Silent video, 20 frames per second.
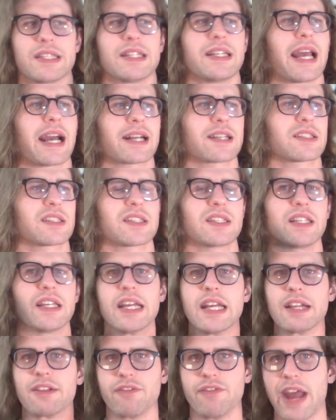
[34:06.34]
the next
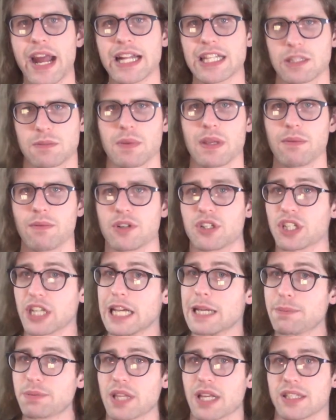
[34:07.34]
advancement which
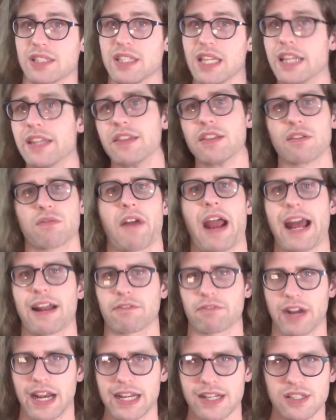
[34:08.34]
keeps us in the rat
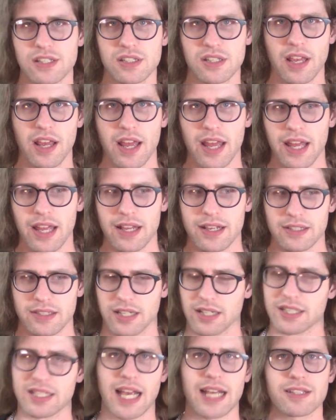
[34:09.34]
race.
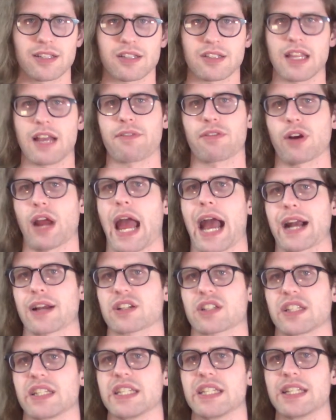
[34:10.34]
Success is never
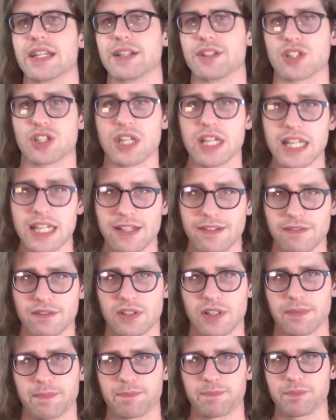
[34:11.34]
actually
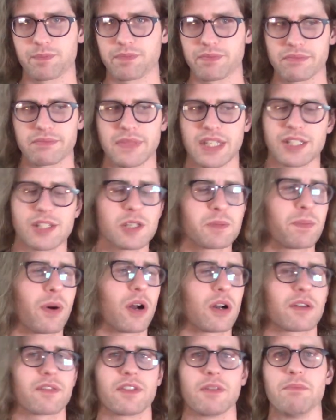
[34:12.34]
achieved. This is
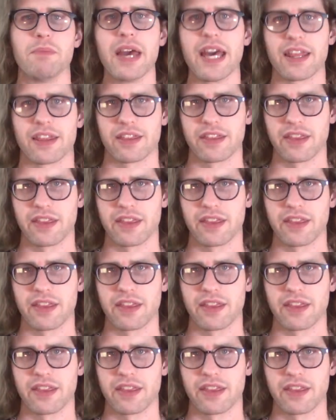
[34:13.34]
part of the myth.